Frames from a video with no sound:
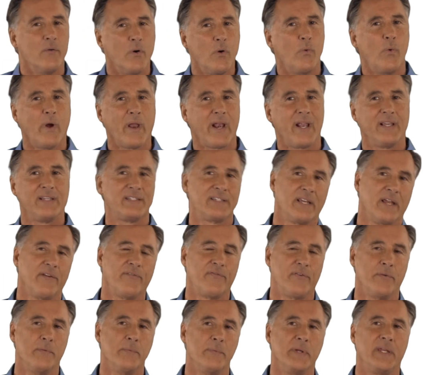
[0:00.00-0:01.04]
Well, what I
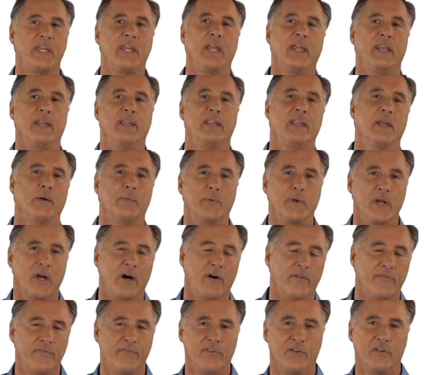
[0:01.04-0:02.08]
said from the beginning, that we
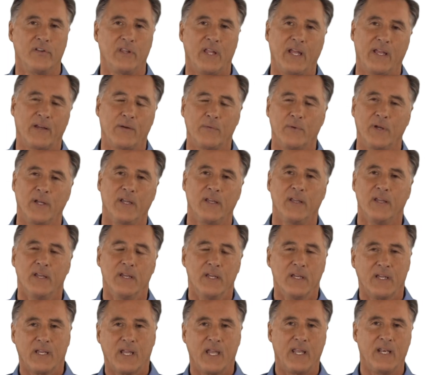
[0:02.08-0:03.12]
all feel like we
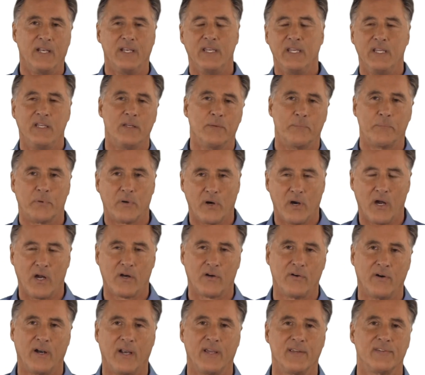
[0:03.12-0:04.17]
kind of need to
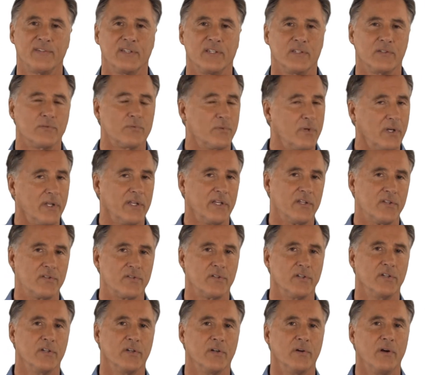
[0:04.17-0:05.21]
progress, is really
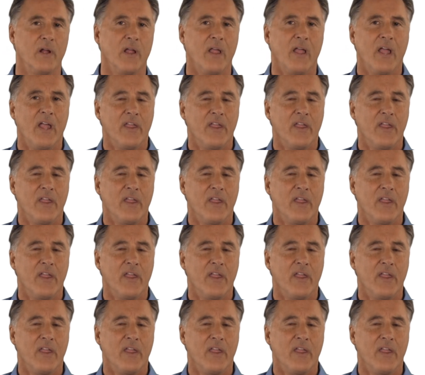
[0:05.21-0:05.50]
true.